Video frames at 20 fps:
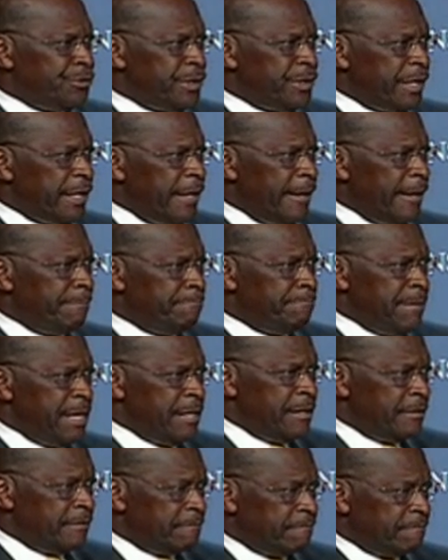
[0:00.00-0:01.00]
you to help
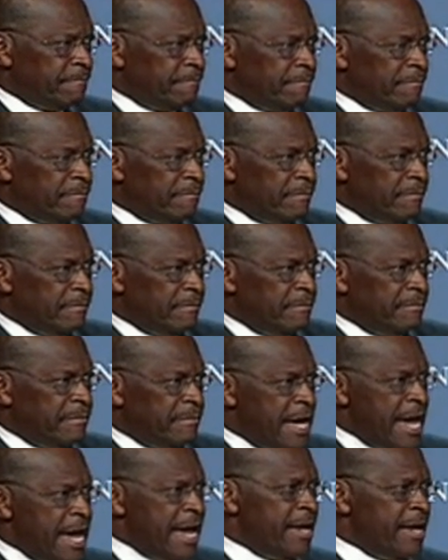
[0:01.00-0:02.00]
me
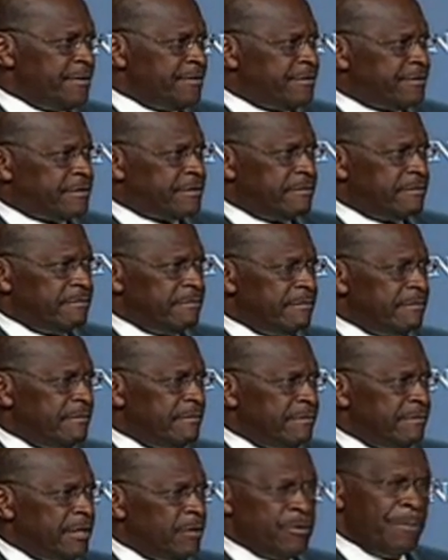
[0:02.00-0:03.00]
as
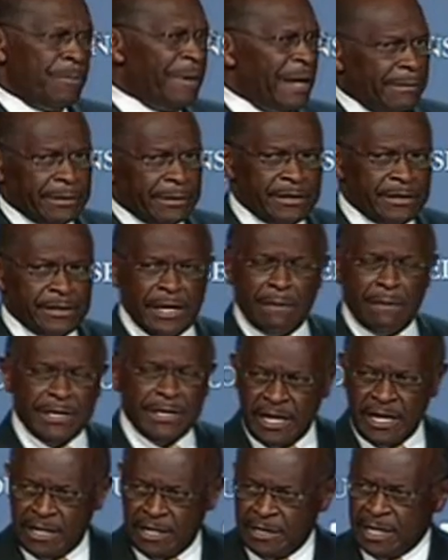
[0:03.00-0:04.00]
the Republican
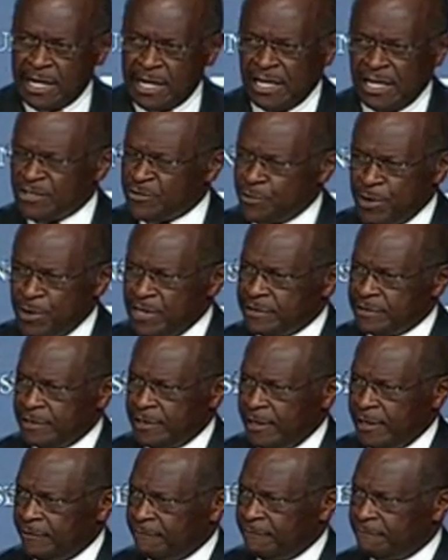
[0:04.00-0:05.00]
nominee and as
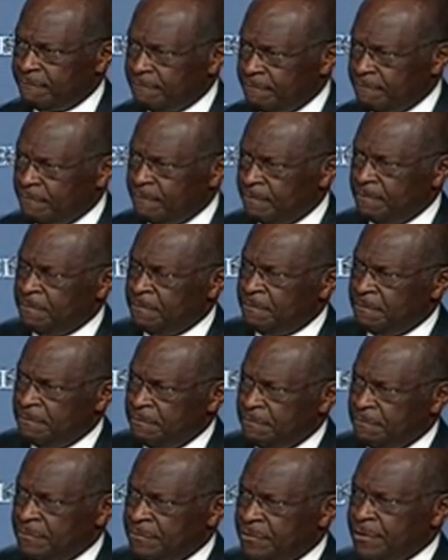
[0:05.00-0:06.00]
president
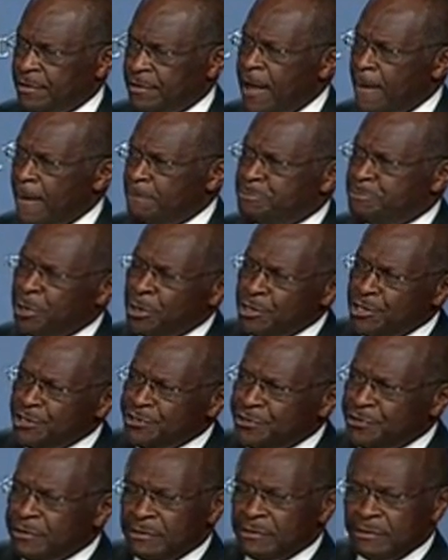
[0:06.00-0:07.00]
to help
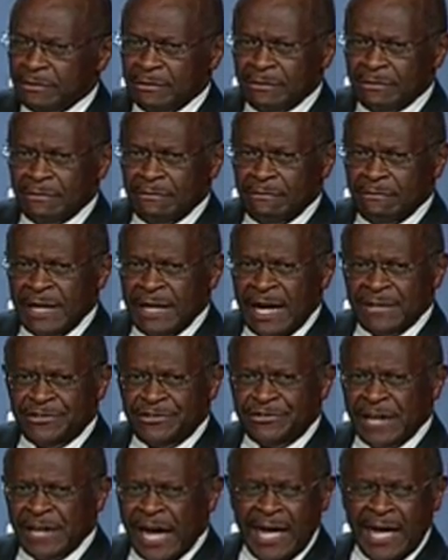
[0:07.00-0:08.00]
push that
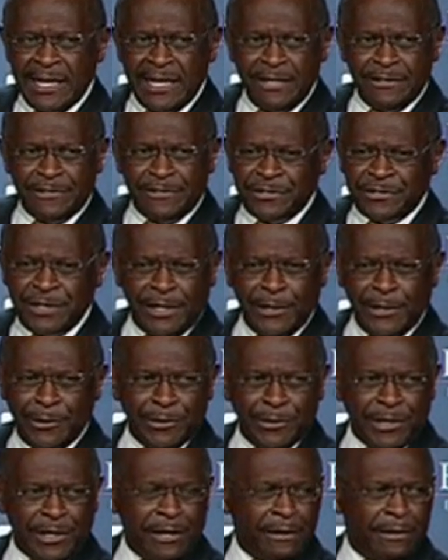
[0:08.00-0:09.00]
shining city
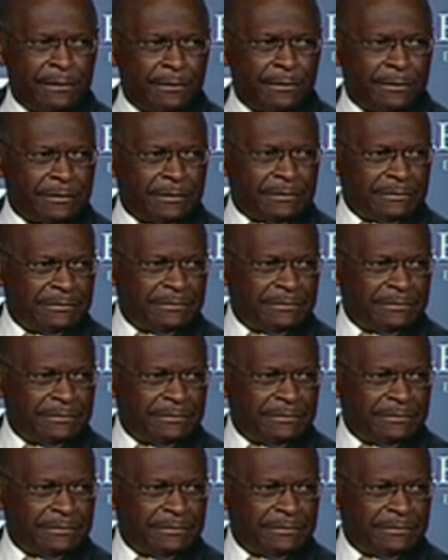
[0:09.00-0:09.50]
on a hill